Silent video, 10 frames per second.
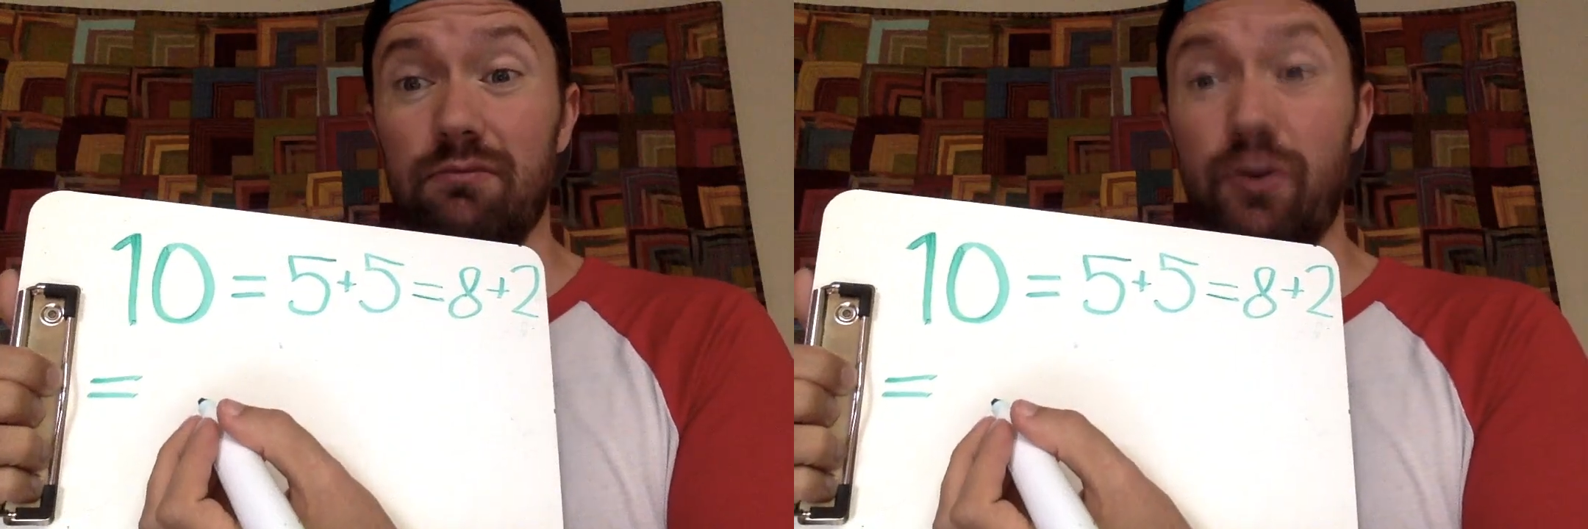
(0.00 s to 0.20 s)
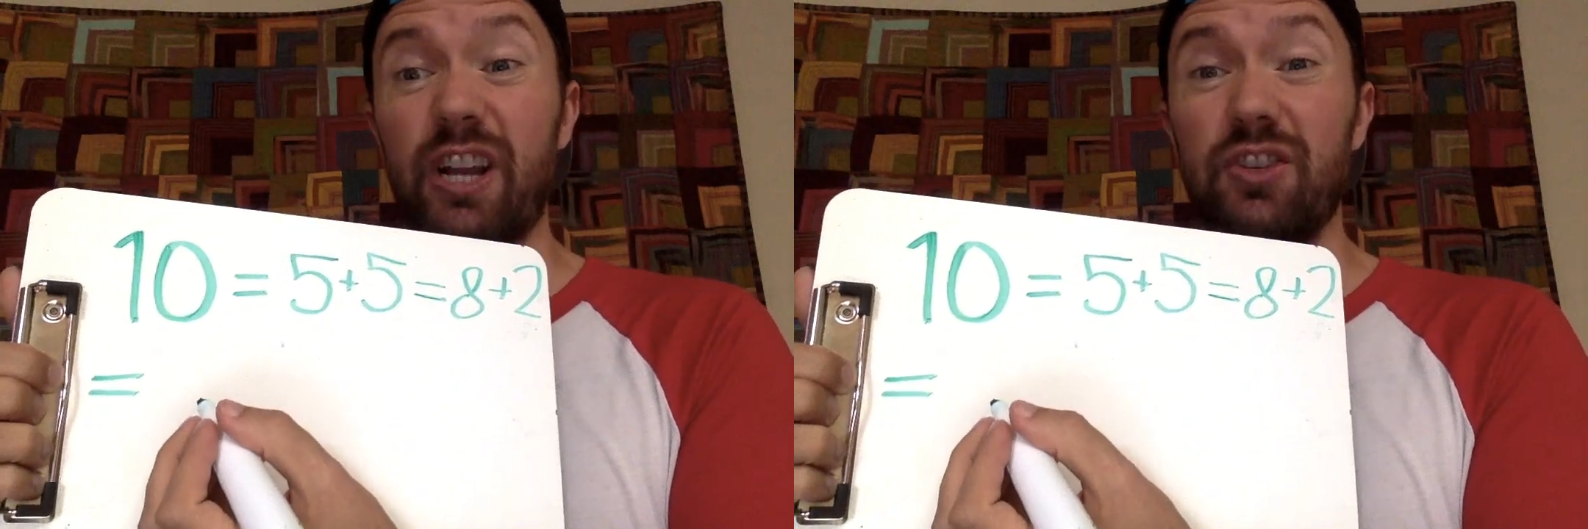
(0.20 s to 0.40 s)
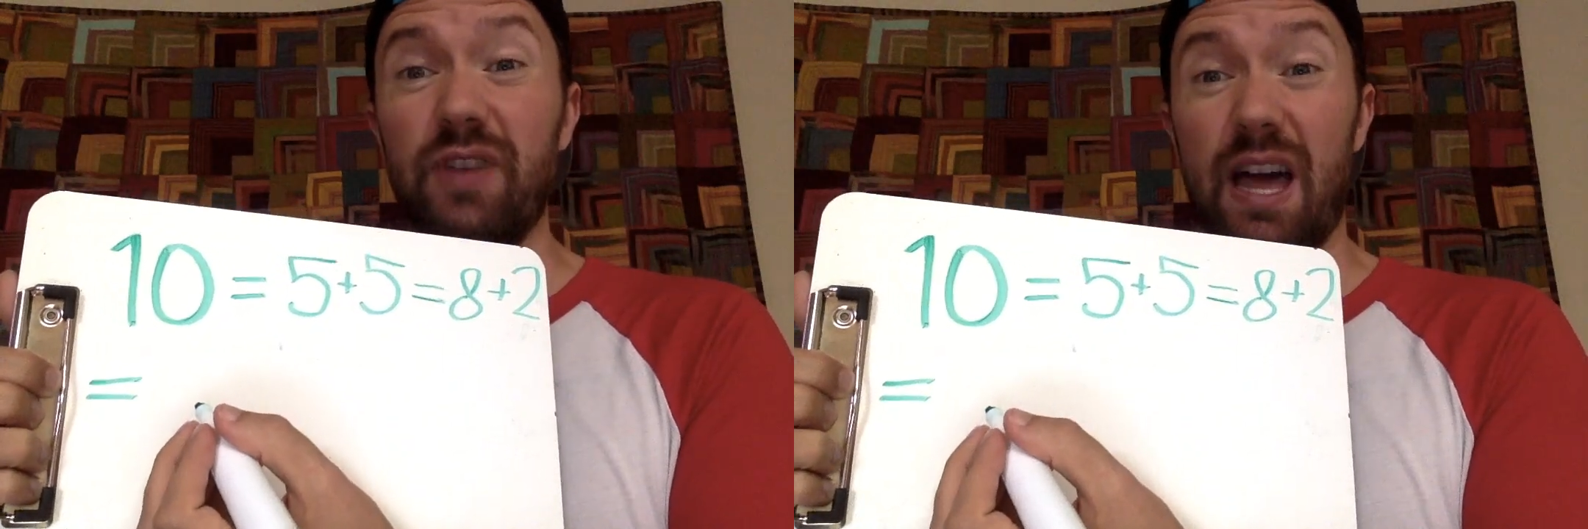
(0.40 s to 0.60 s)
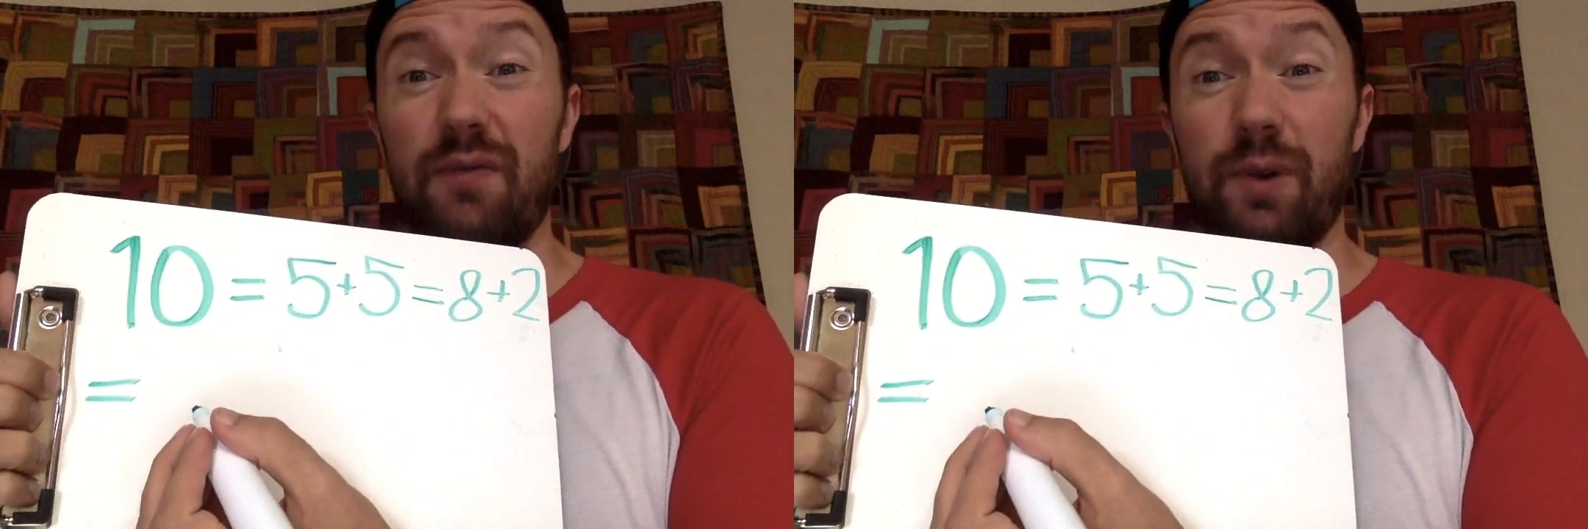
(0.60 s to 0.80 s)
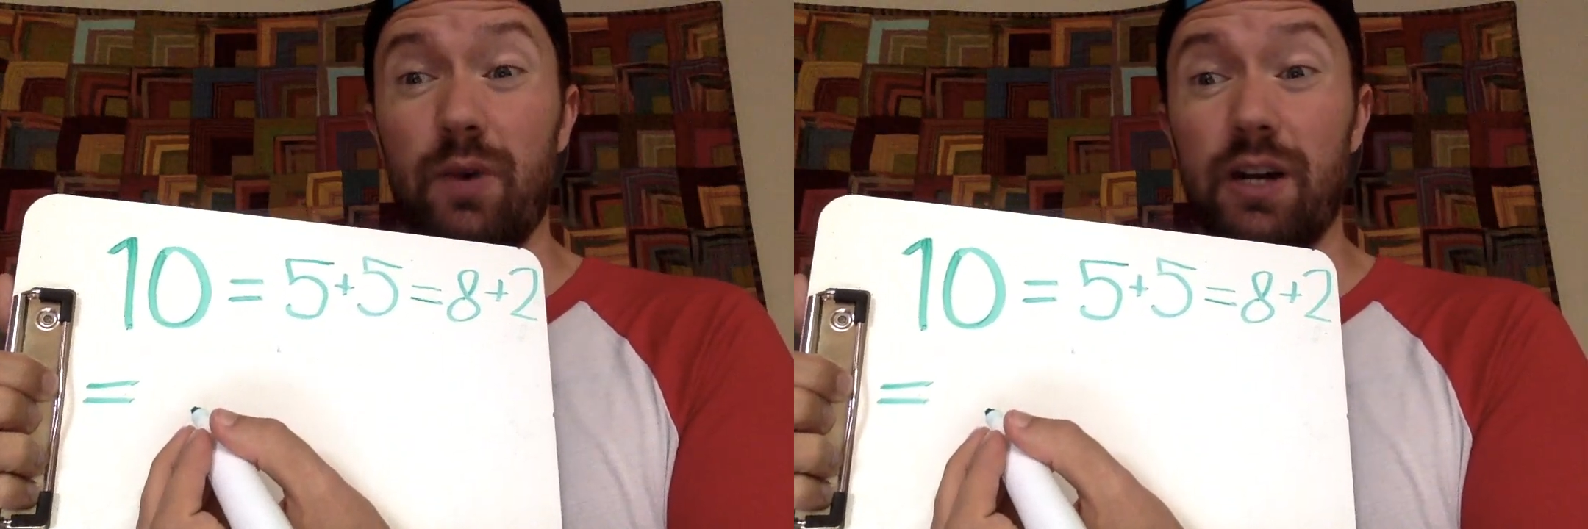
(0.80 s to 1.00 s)
We could do that
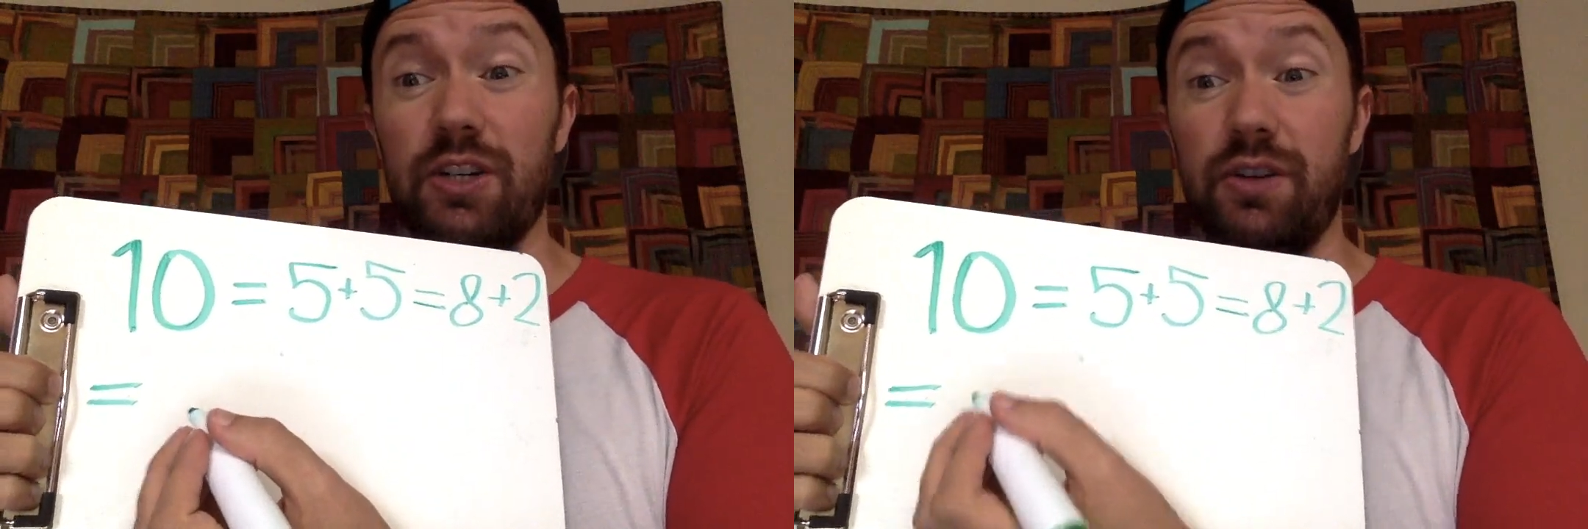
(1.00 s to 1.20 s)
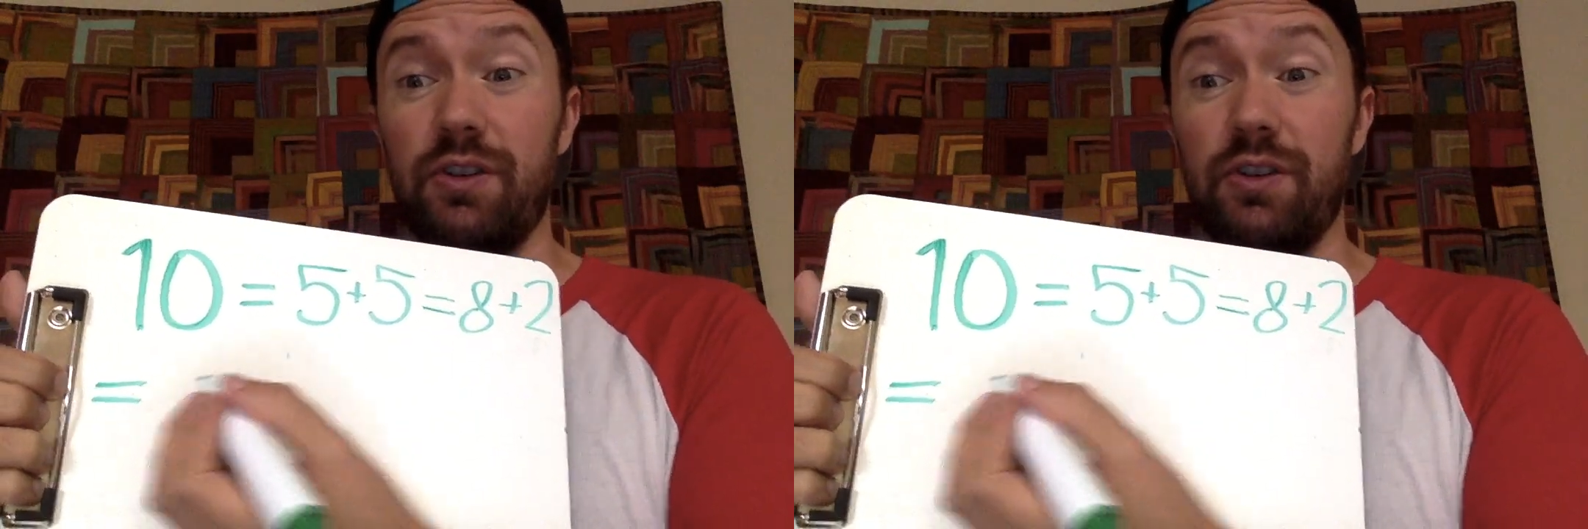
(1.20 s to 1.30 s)
if we wanted to.